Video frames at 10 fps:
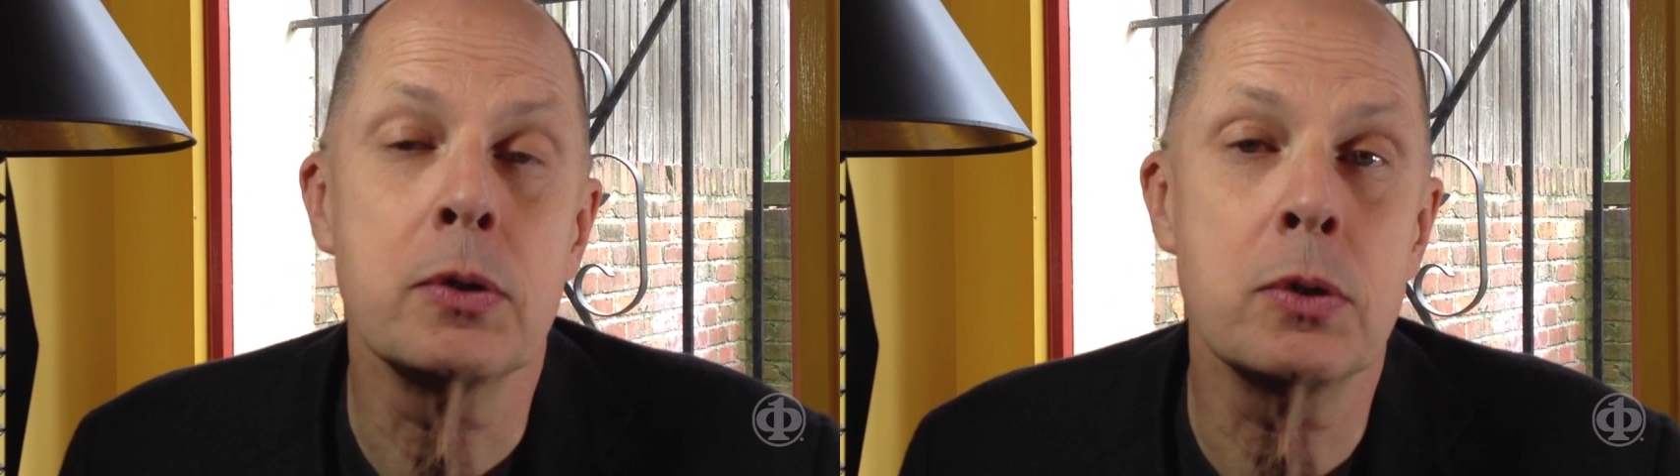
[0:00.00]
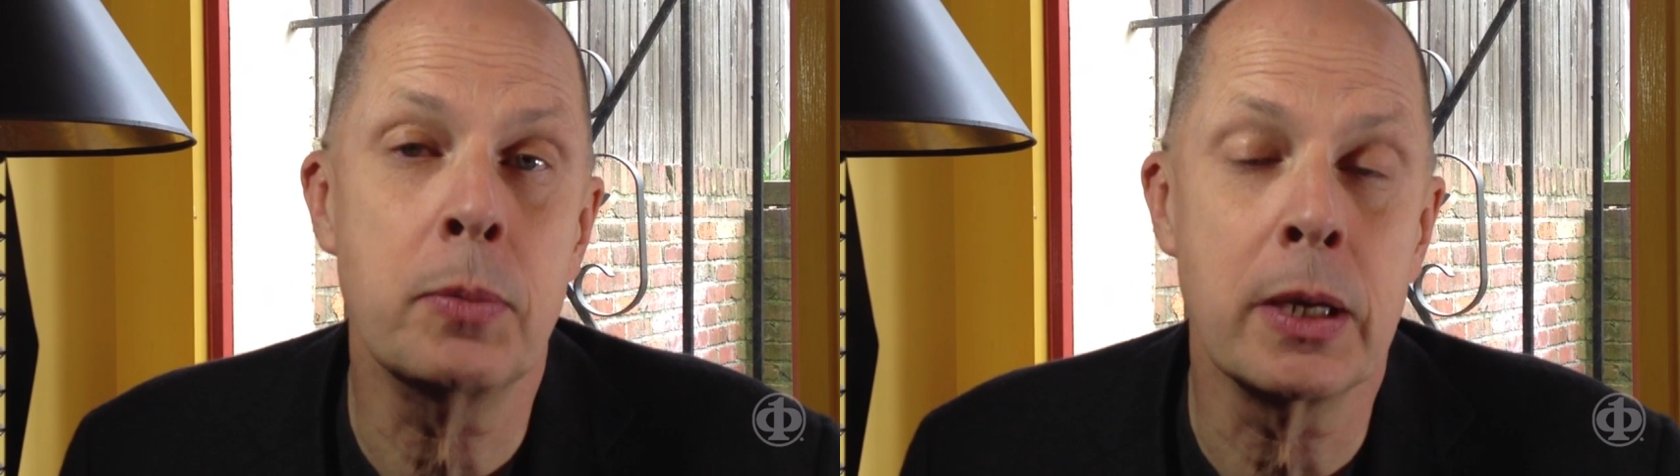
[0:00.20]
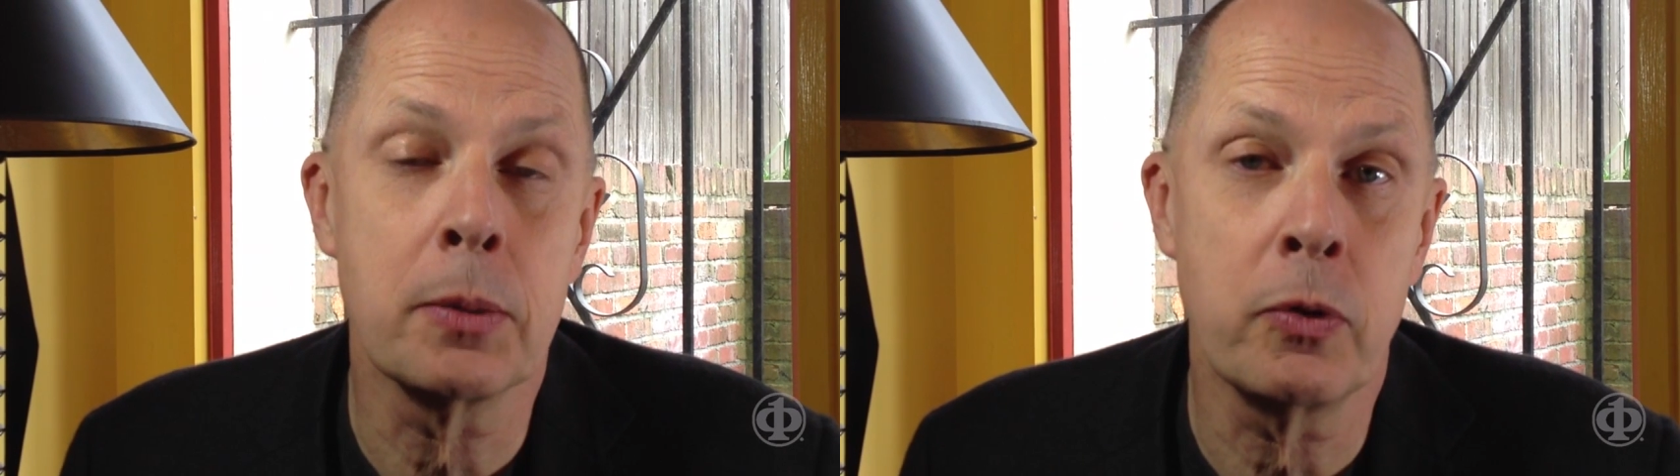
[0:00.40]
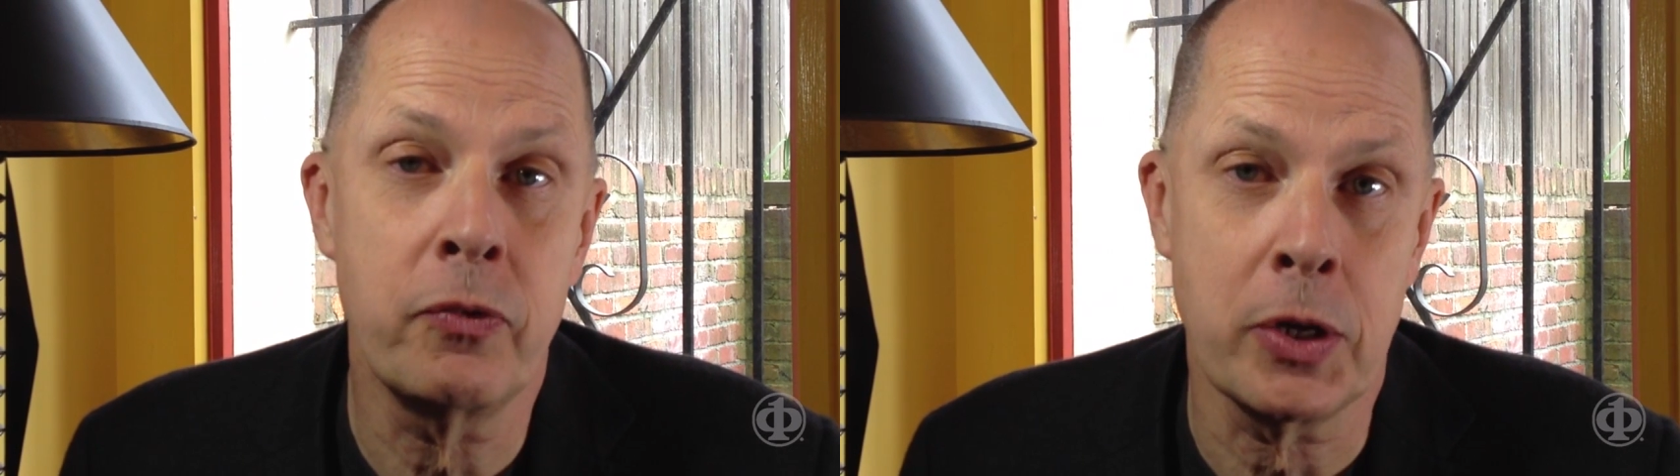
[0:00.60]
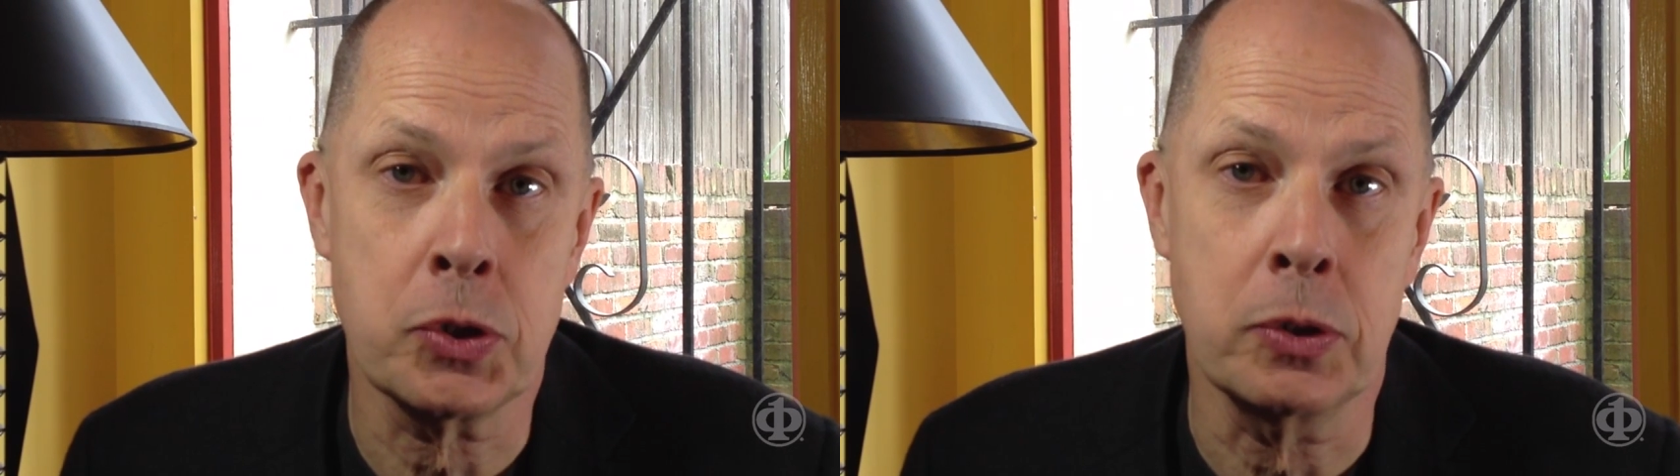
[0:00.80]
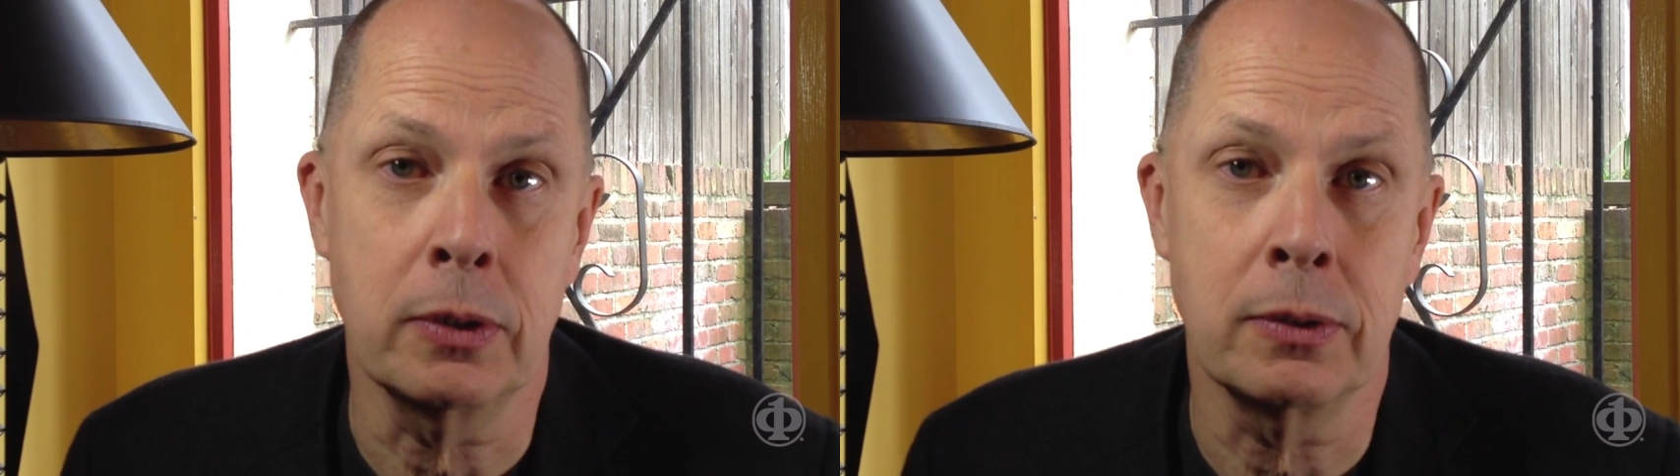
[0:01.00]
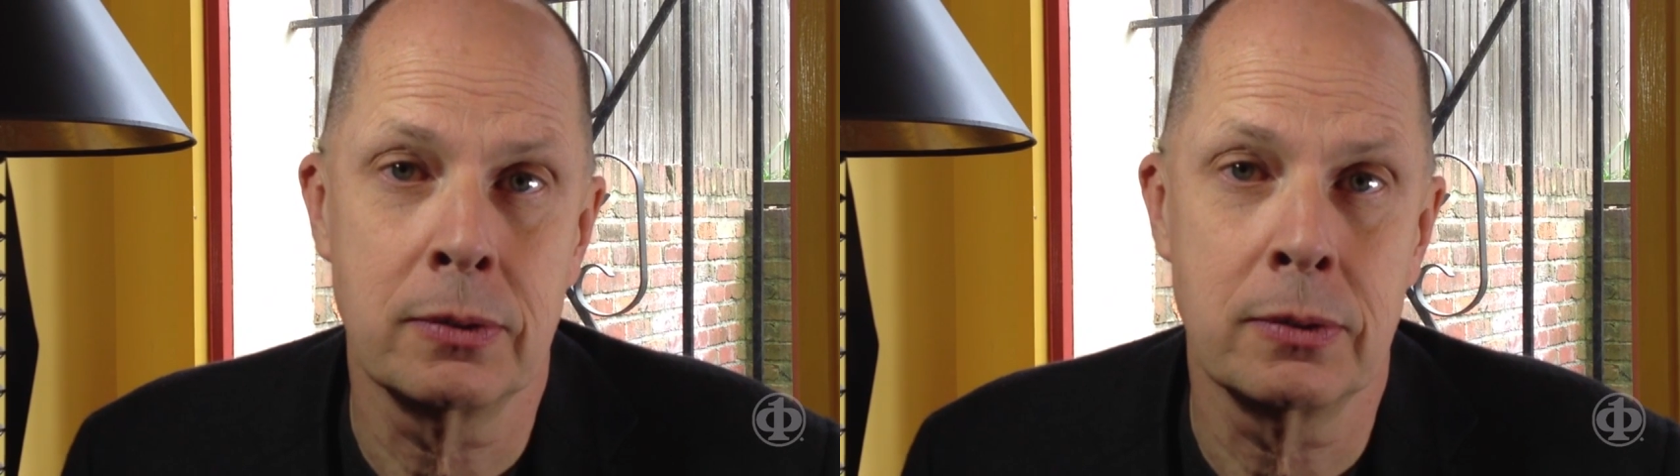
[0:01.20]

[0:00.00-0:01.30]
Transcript: to be a professional.